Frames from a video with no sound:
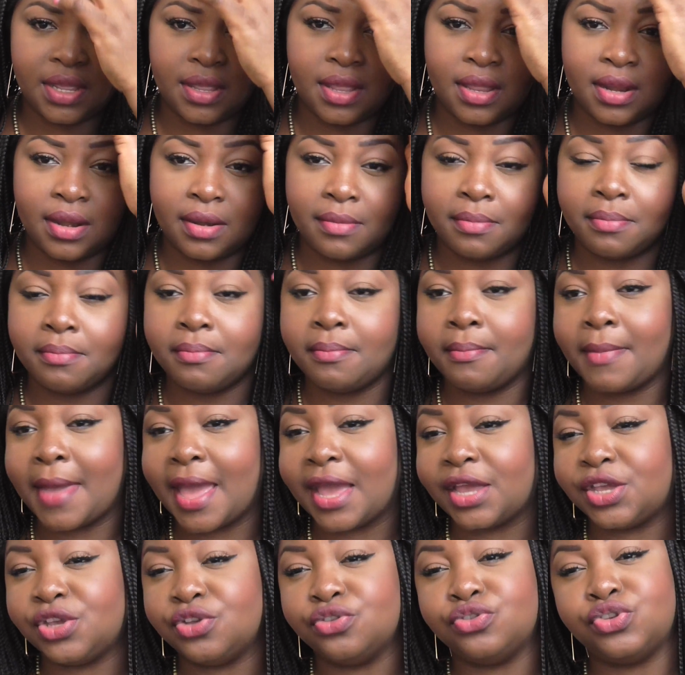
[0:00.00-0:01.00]
and
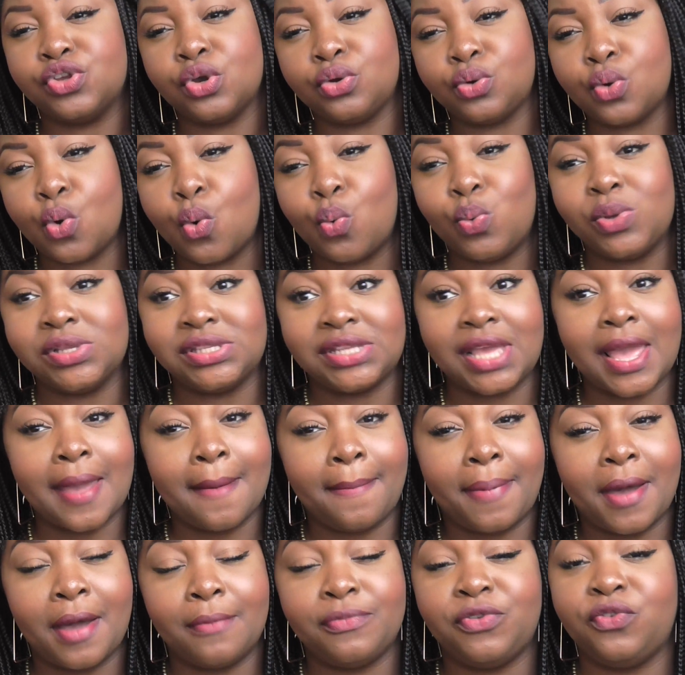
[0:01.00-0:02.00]
MAC, you don't always get a
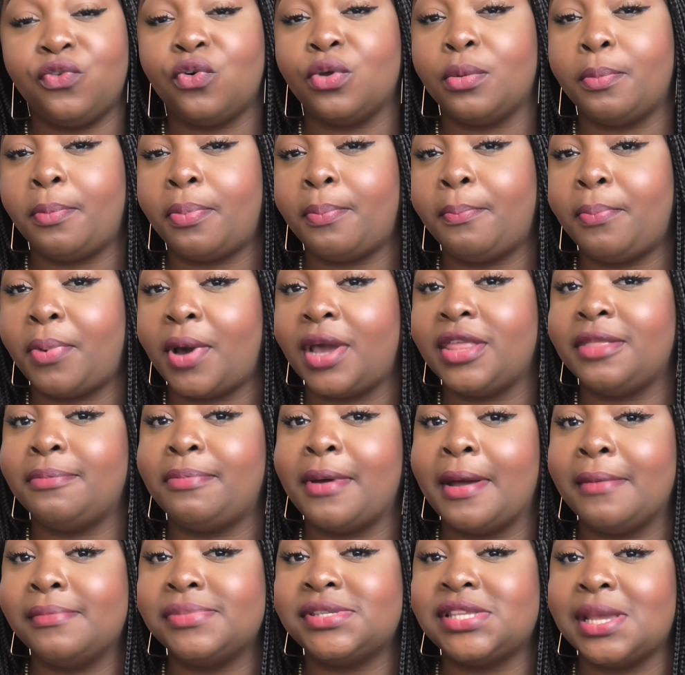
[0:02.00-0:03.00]
pump. You've got to buy the
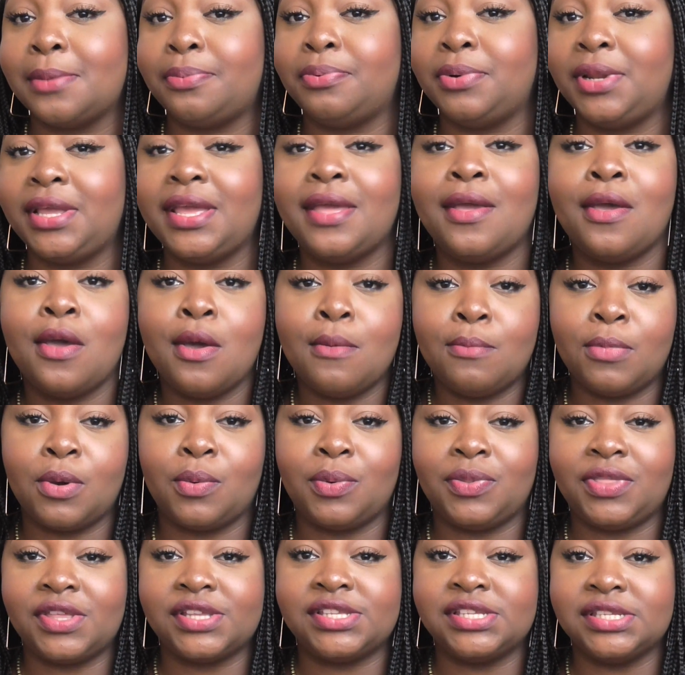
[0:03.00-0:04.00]
pump separately. But
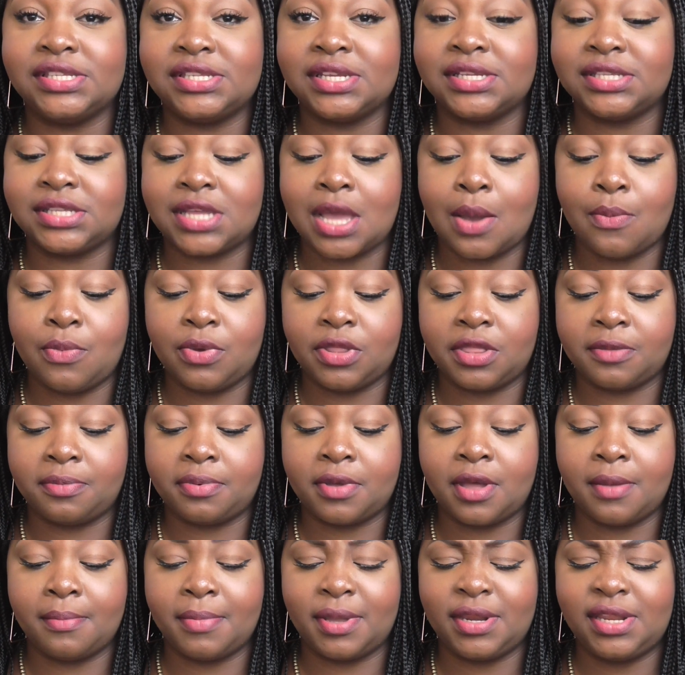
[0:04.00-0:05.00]
with this, it does come with a
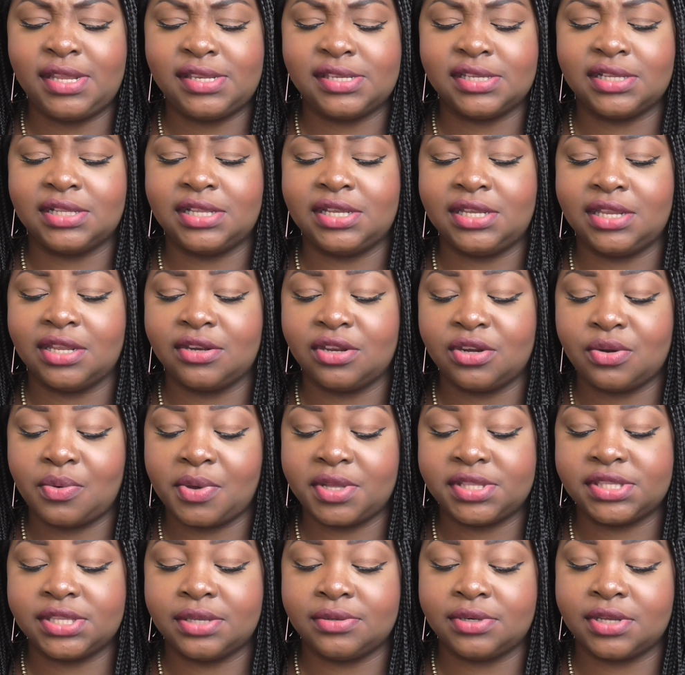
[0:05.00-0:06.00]
pump. I need to clean it. I don't know
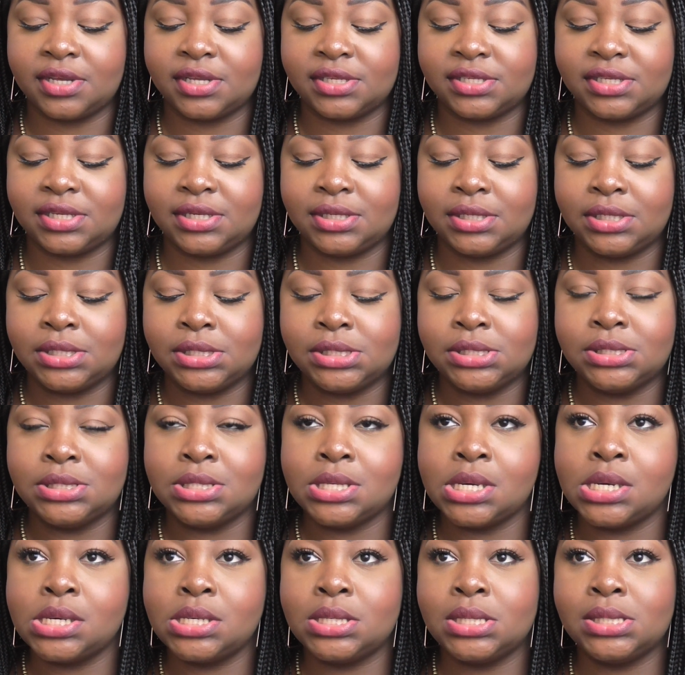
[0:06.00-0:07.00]
why it's so dirty.
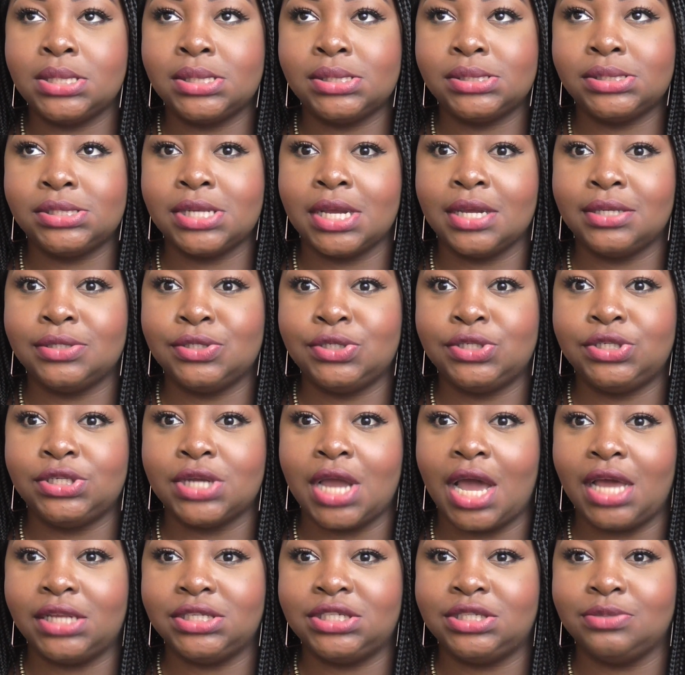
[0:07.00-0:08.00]
Don't
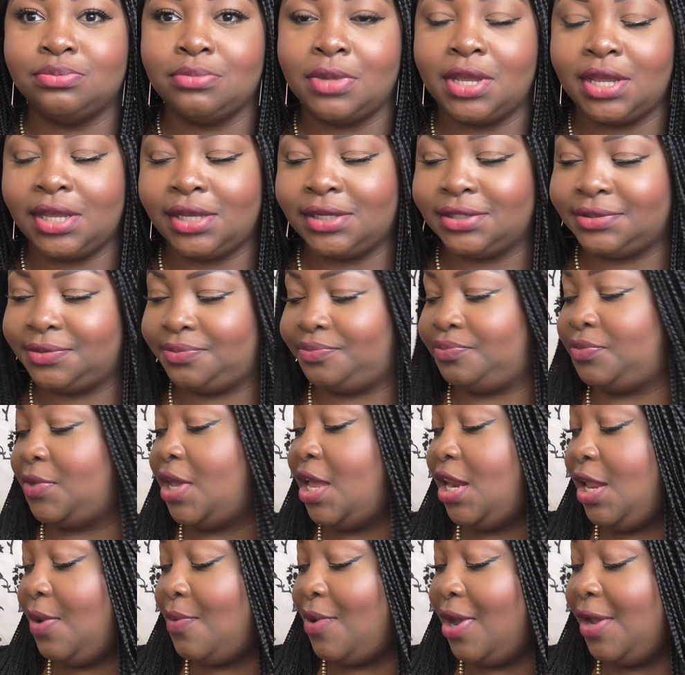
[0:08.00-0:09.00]
judge me.
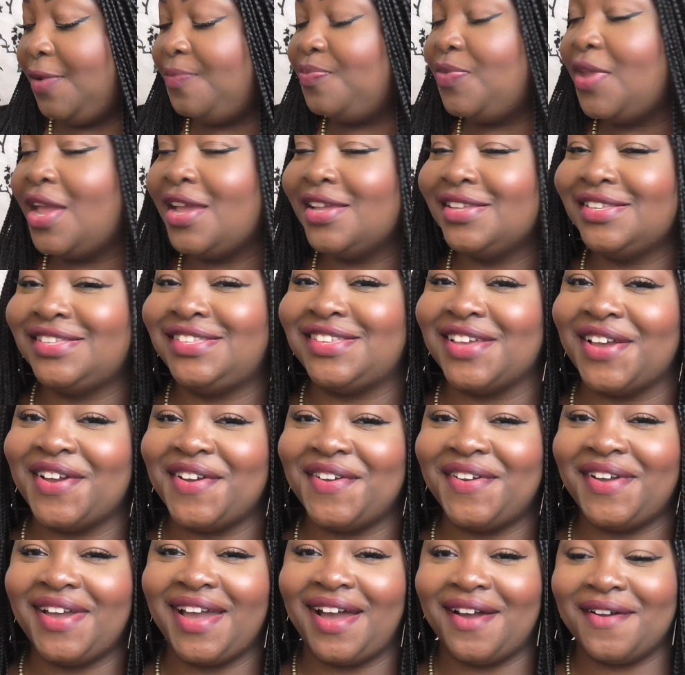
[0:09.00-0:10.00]
Anyway,
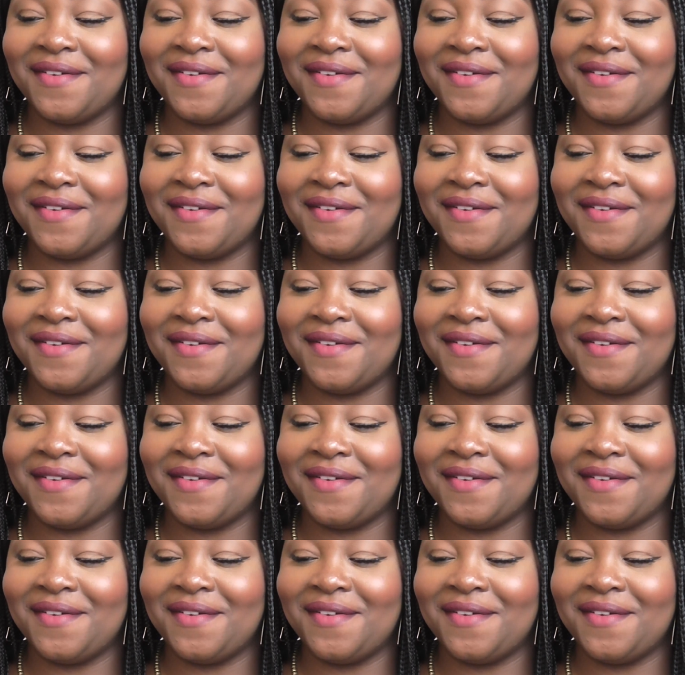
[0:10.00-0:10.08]
so